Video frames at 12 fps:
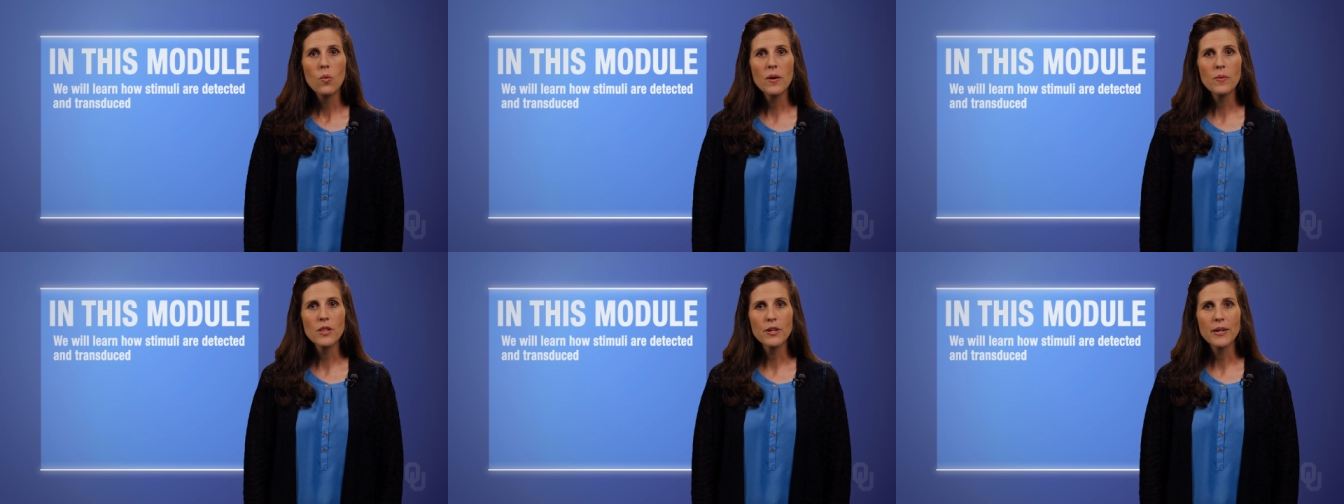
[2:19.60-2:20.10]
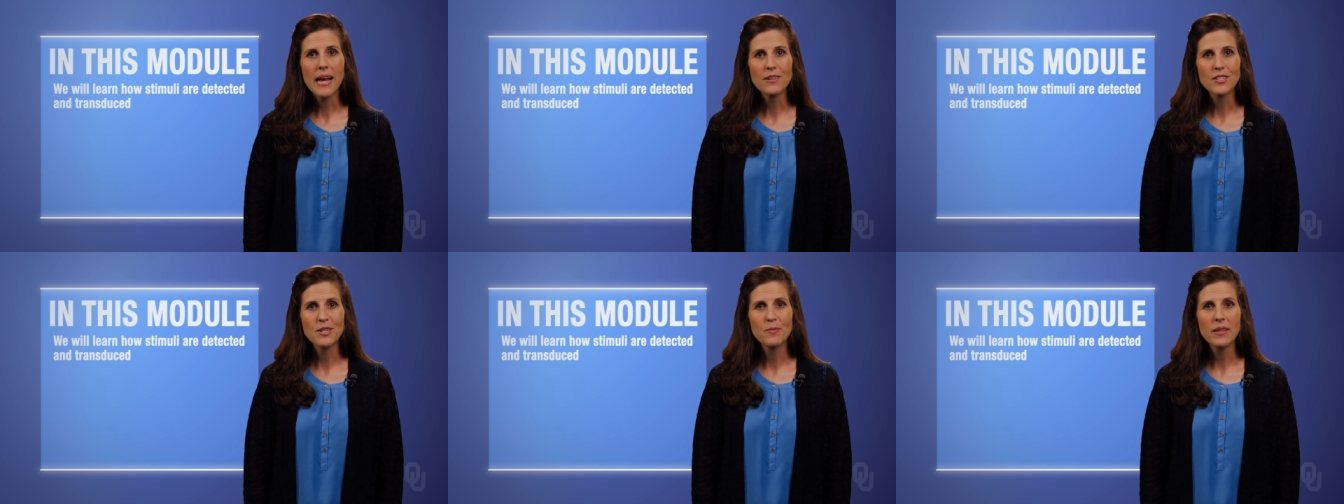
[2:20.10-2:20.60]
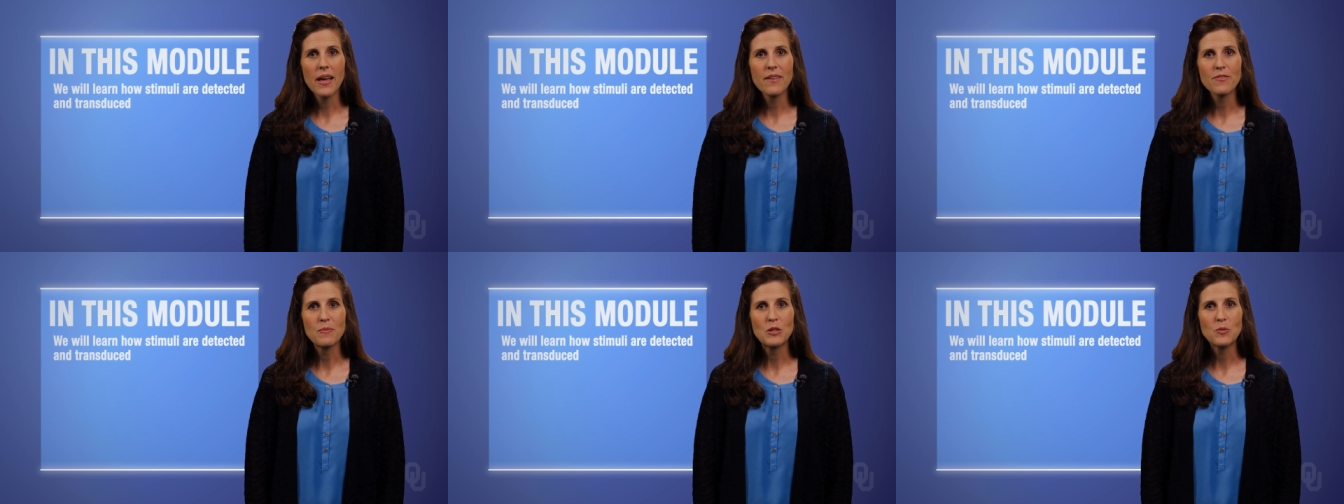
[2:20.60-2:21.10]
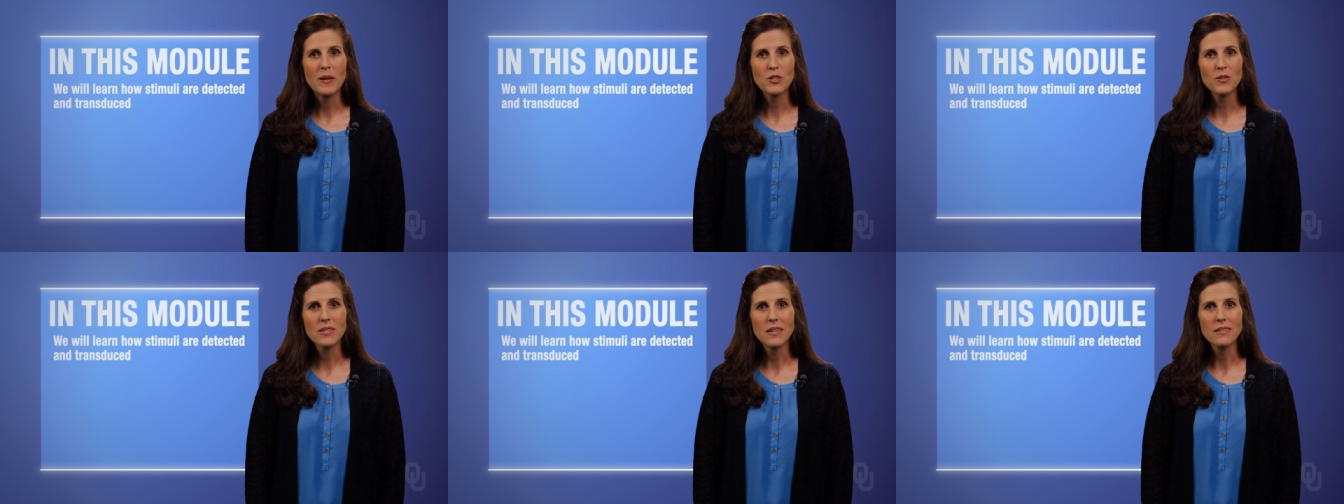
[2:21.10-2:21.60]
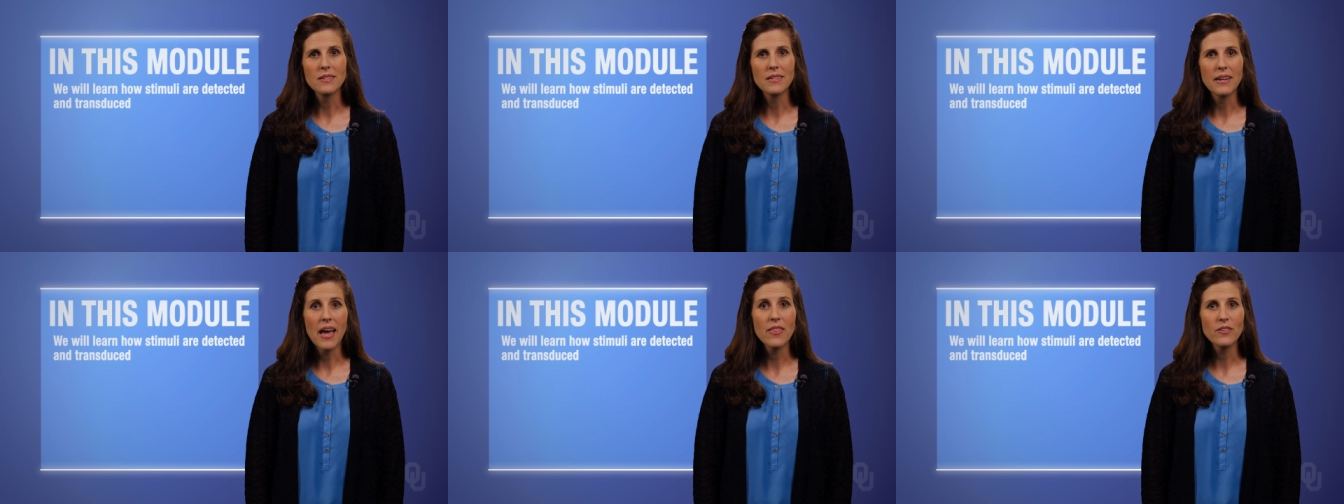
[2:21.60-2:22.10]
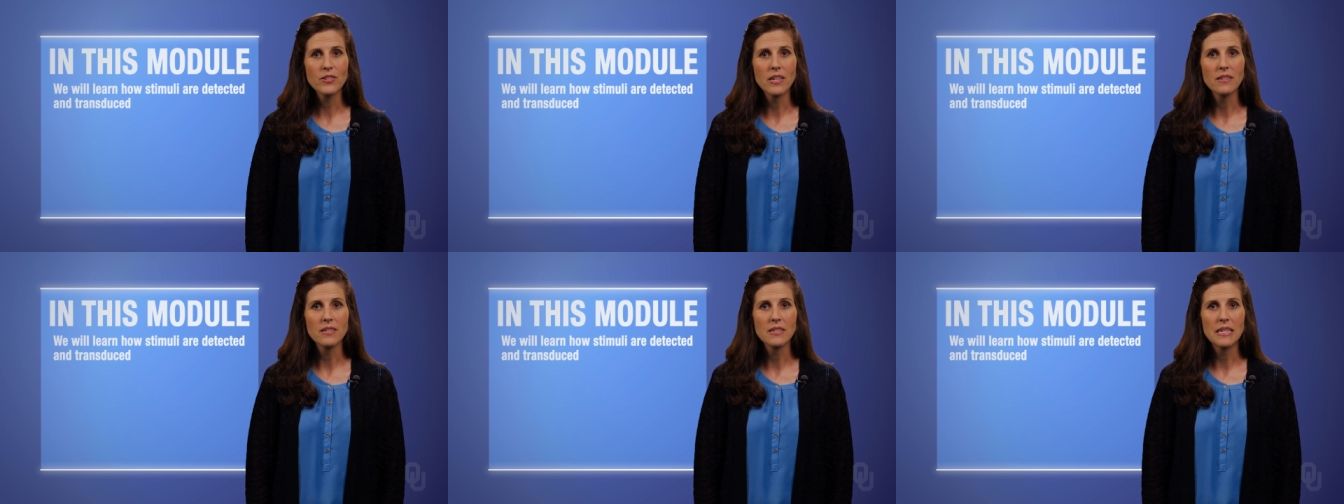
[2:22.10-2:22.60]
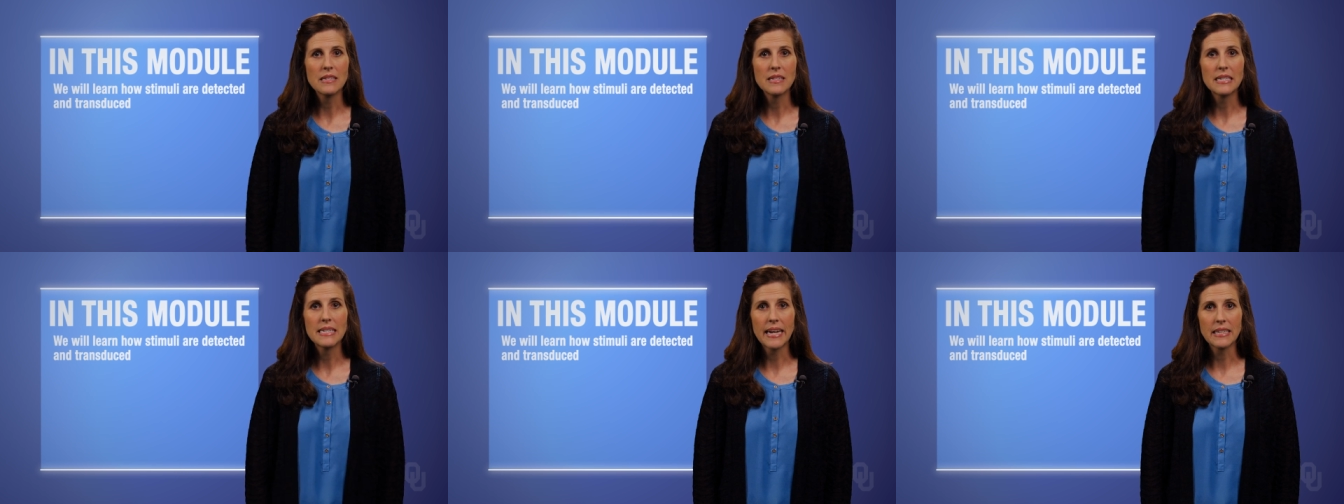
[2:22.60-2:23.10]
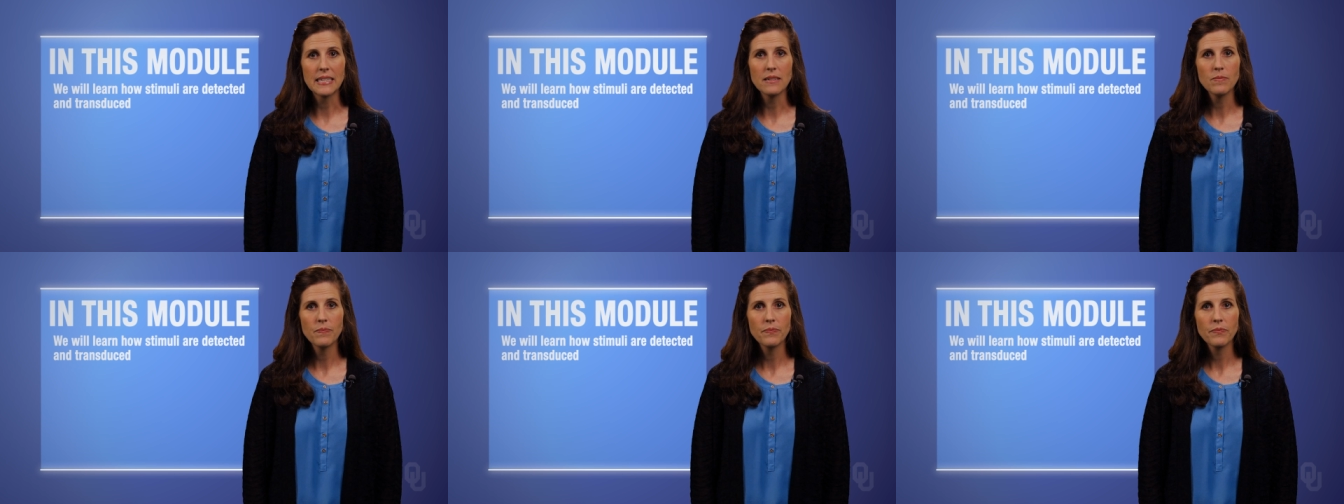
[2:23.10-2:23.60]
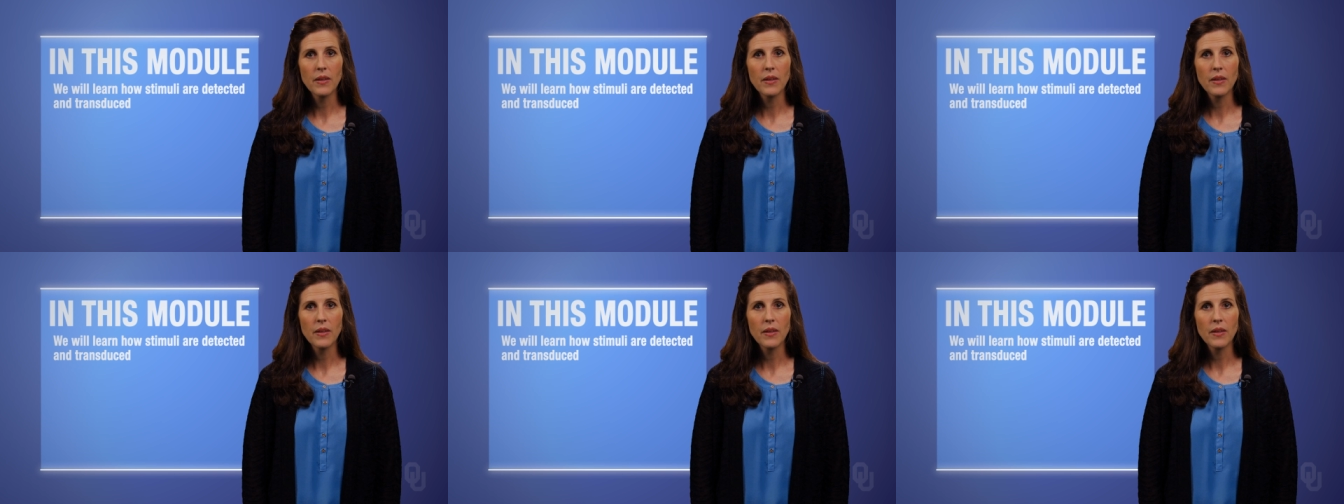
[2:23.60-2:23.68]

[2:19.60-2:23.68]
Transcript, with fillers: We will learn how stimuli from the special senses and other senses is detected